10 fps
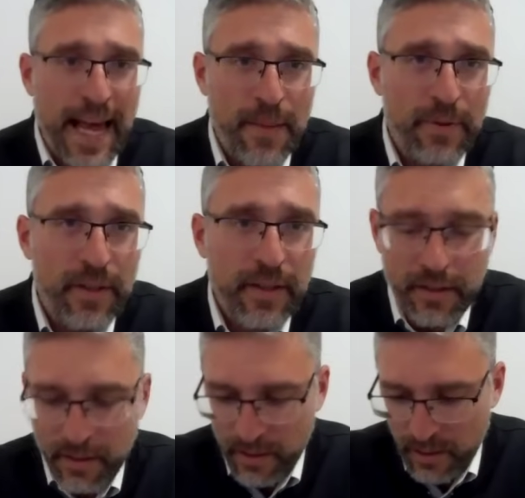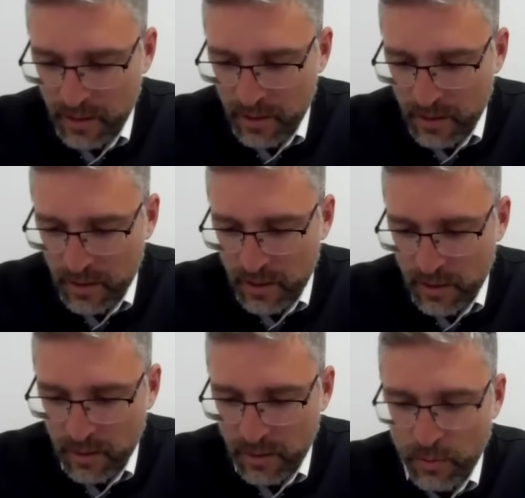happening?
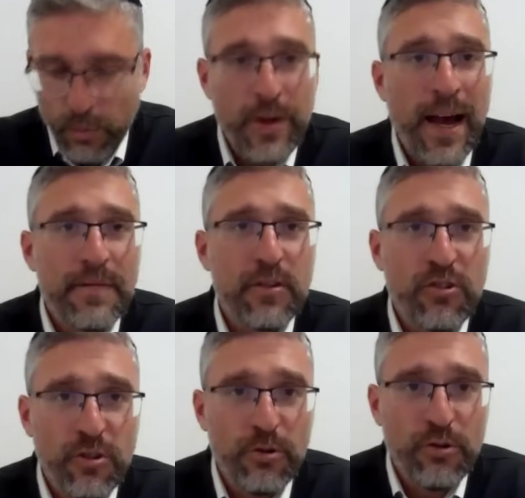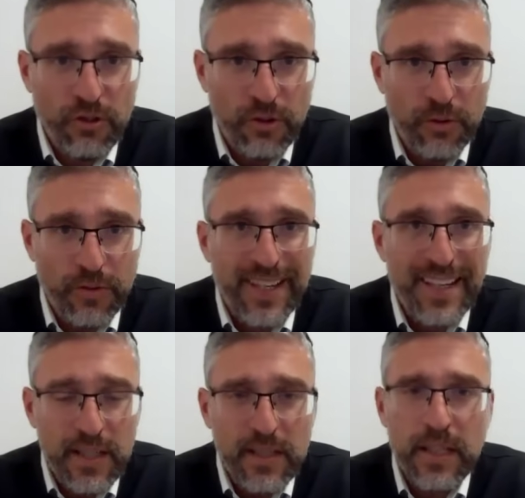When you have to shoot, shoot.
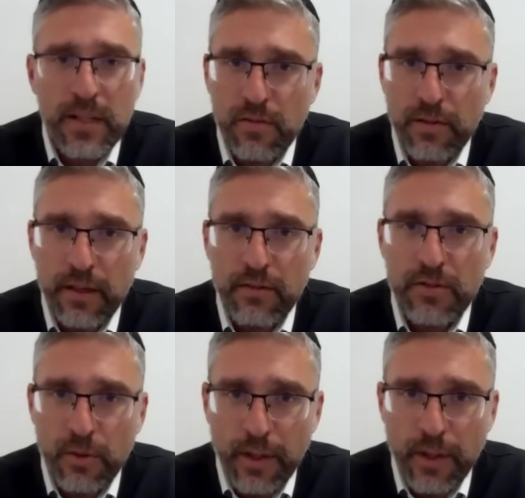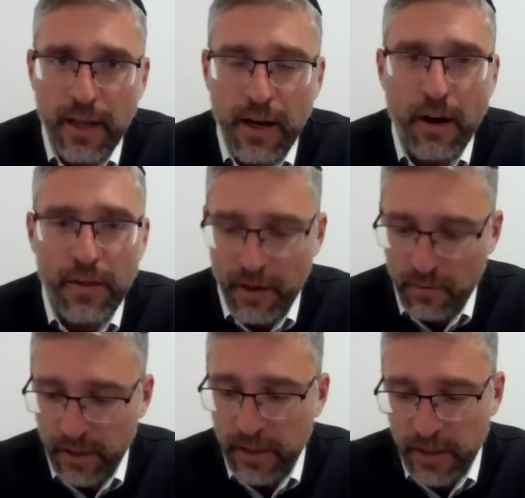Is Israel doing that? Are there
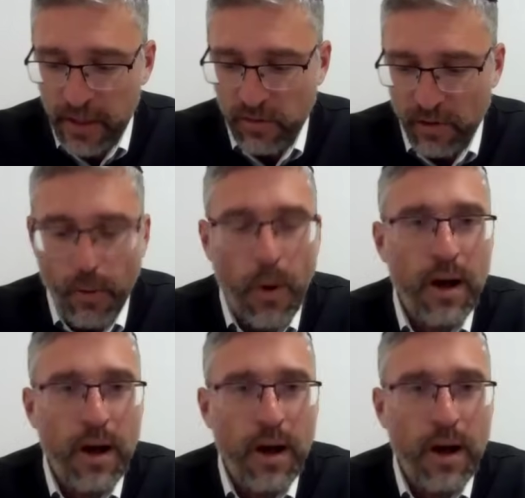really these today,